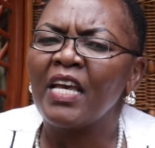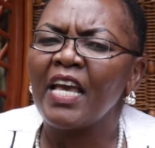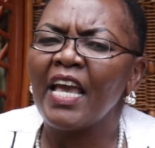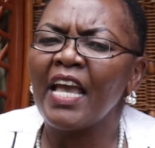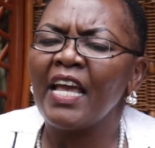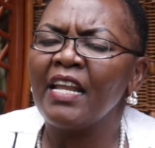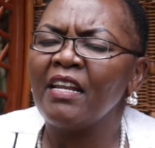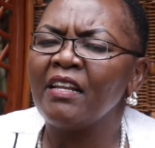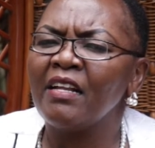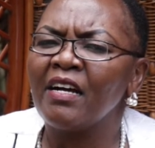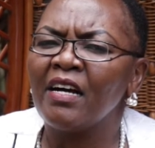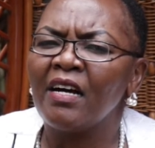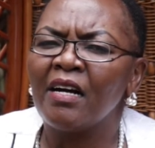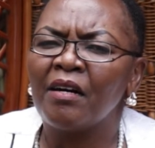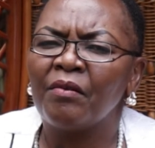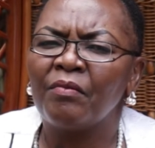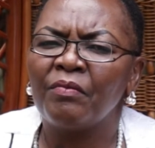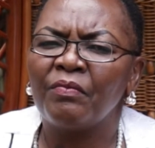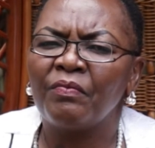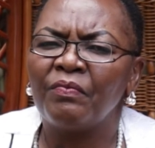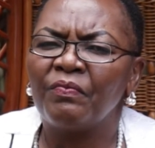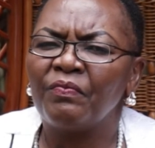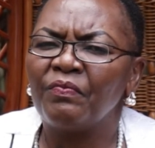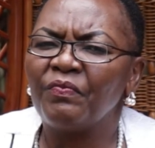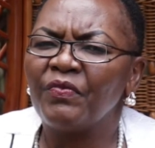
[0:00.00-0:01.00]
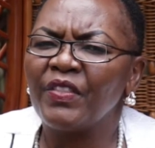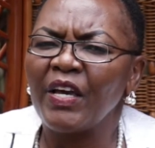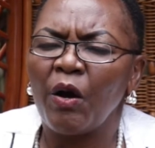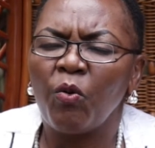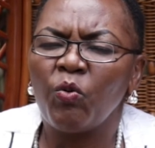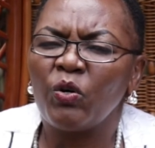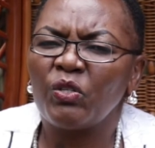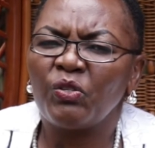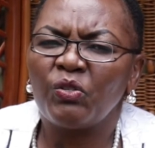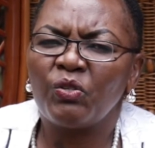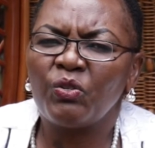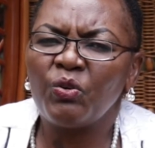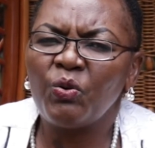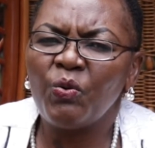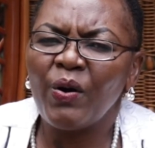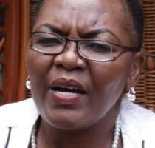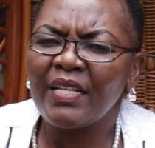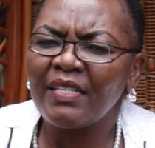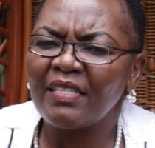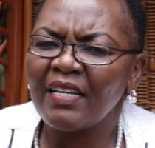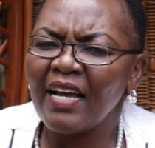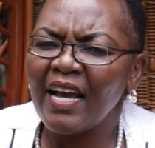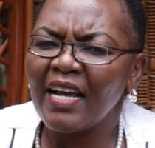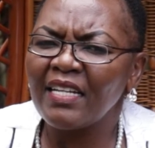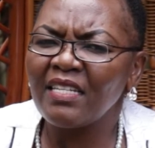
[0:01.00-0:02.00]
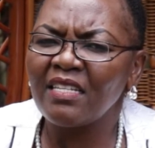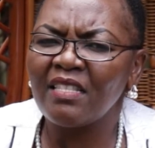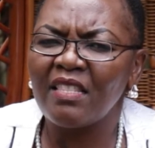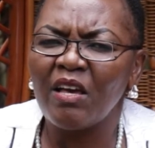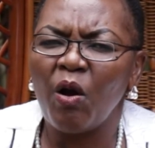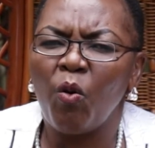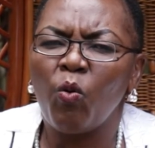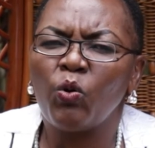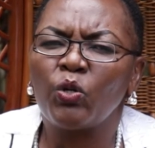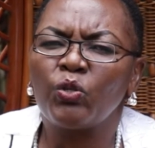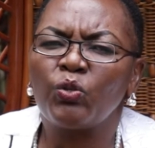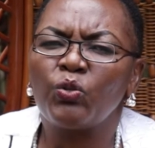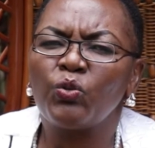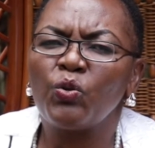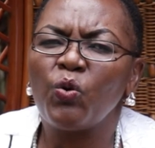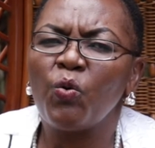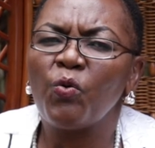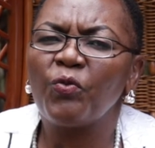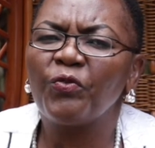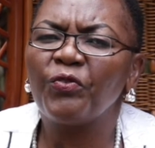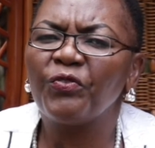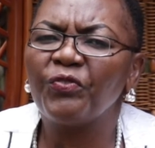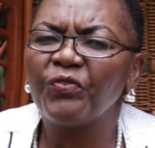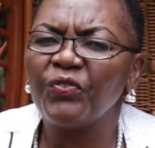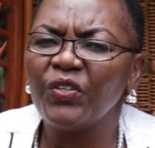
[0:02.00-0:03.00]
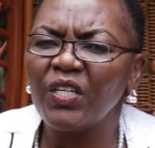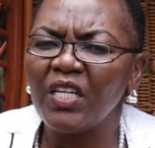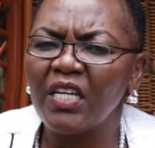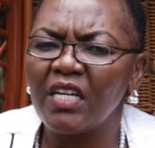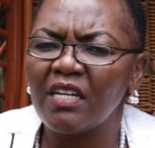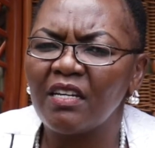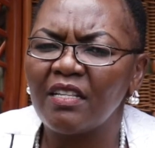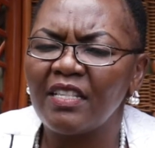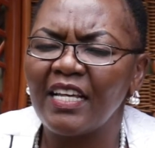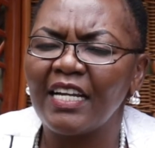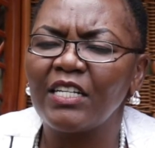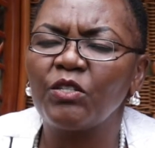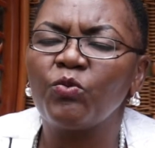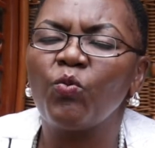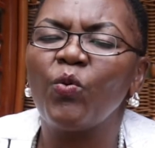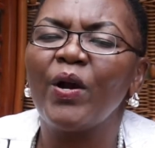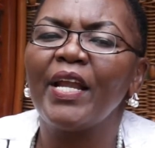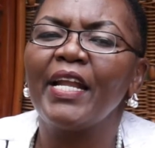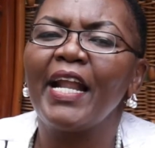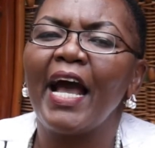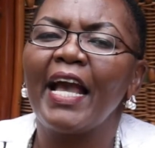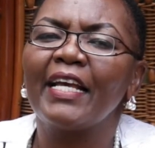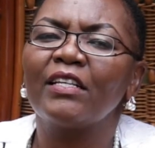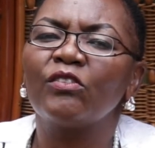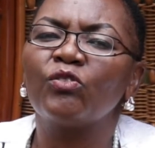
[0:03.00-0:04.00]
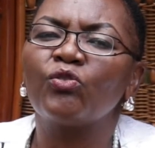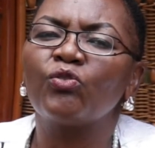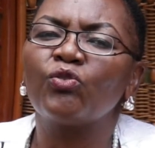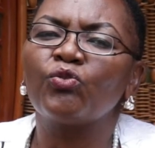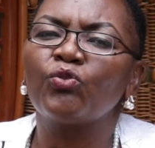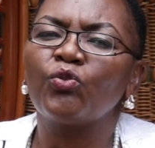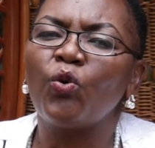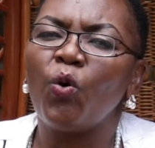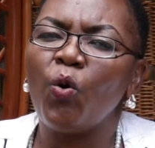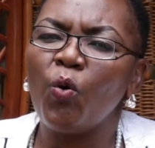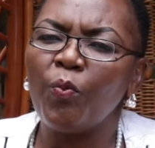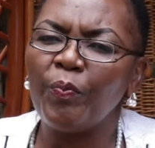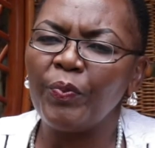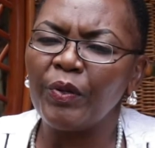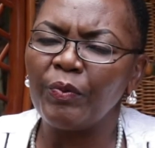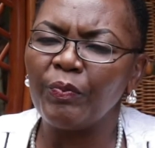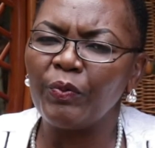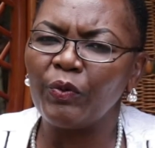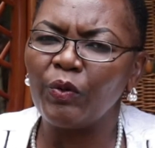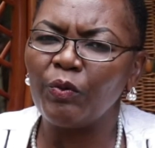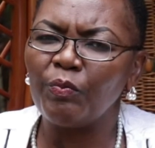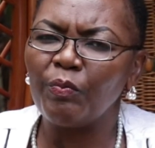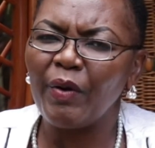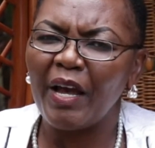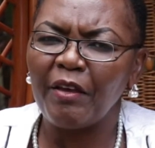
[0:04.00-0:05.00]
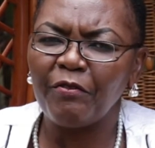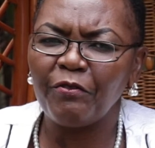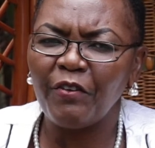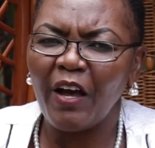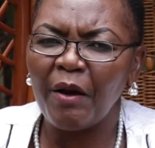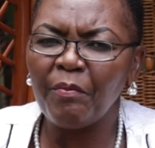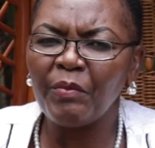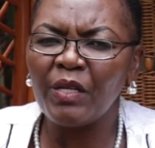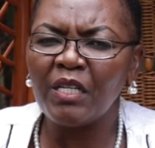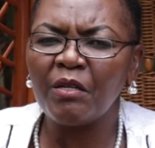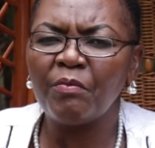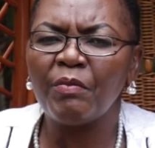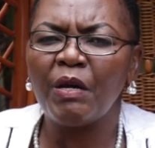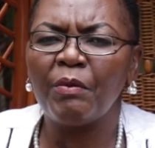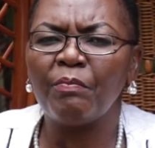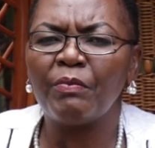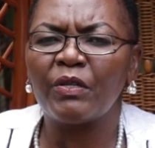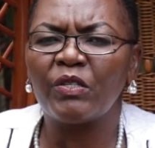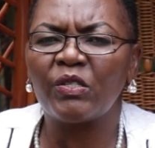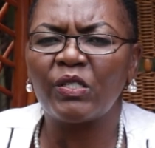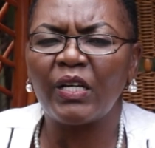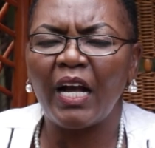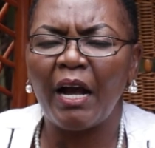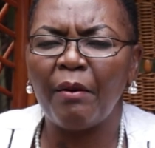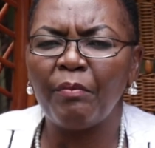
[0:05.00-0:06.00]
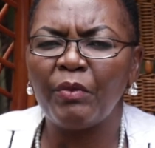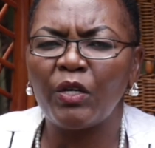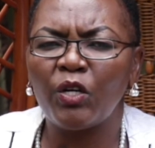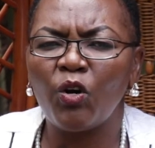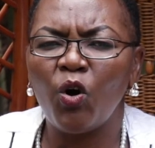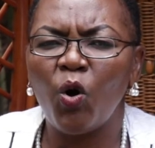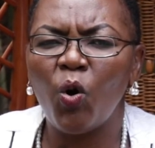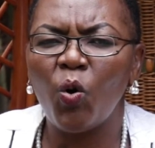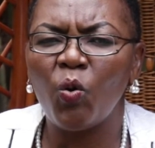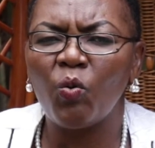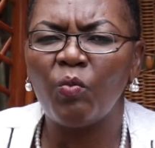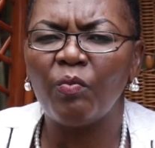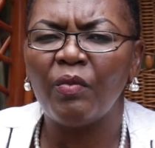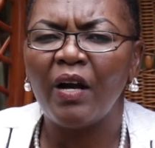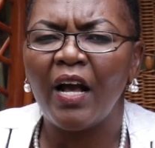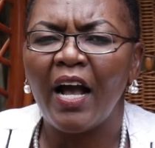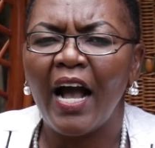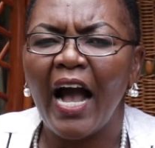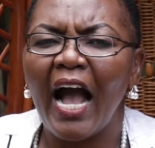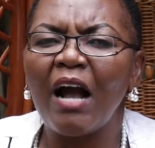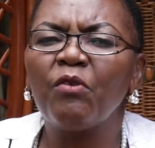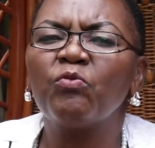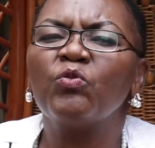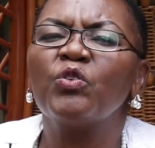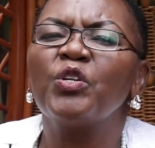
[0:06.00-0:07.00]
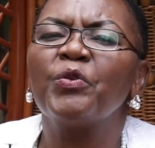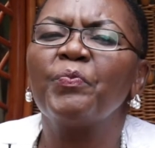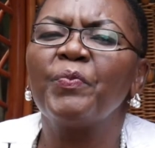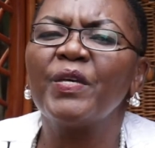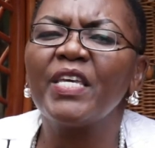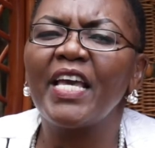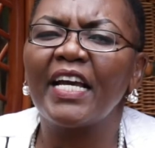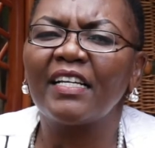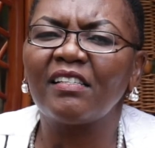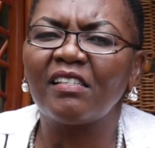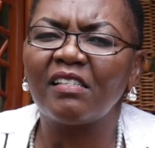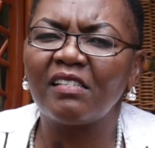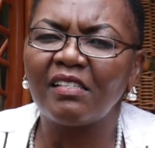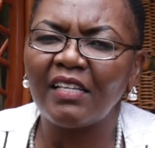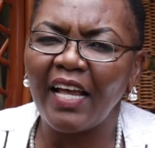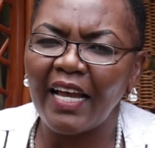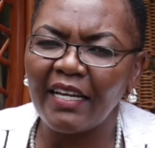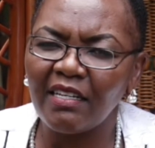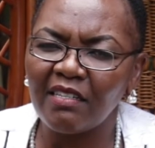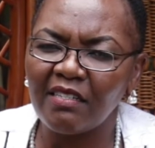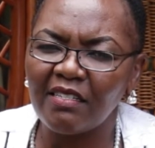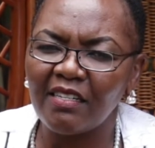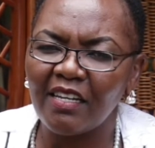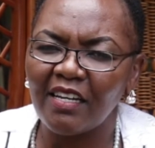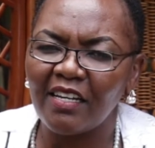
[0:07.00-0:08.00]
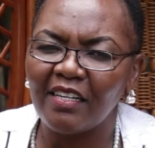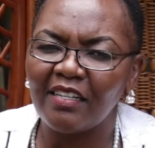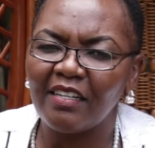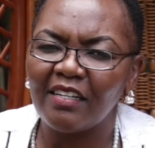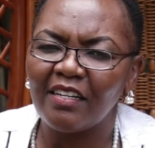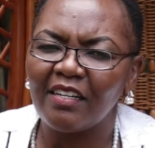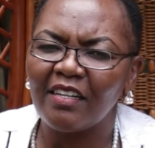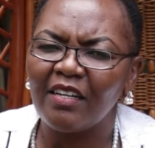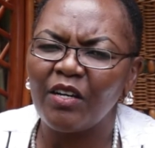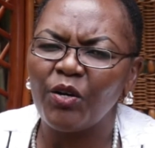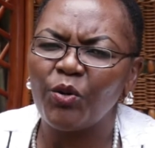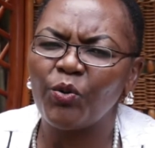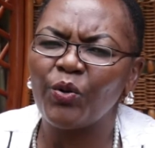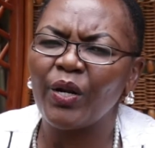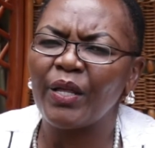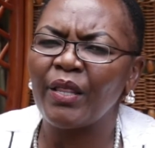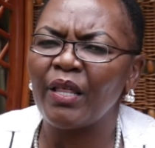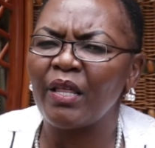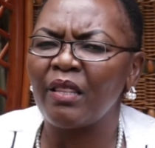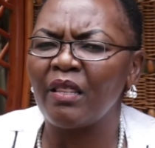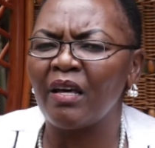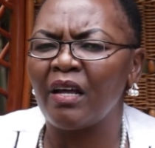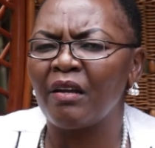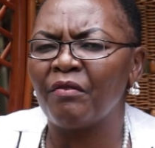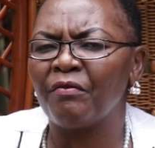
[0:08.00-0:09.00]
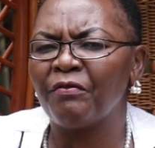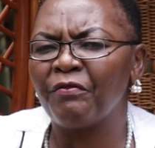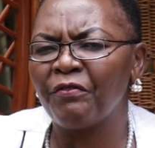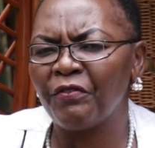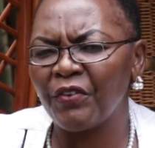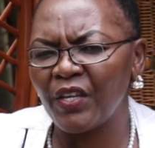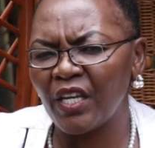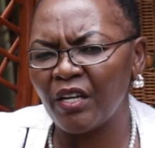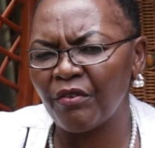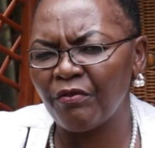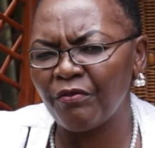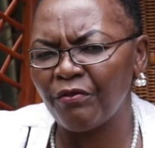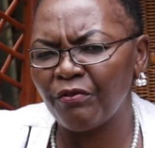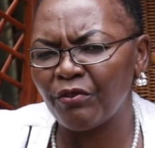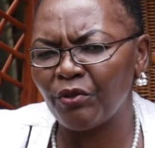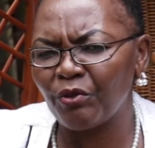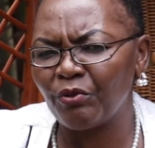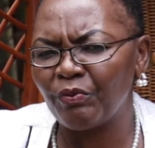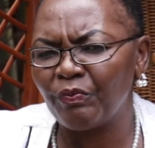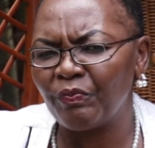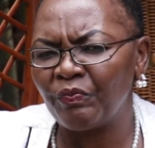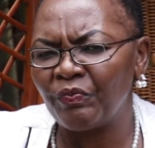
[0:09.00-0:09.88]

and there was no anxiety, there was no fear, that when I saw people, my family members coming home, I would be excited rather than fearful.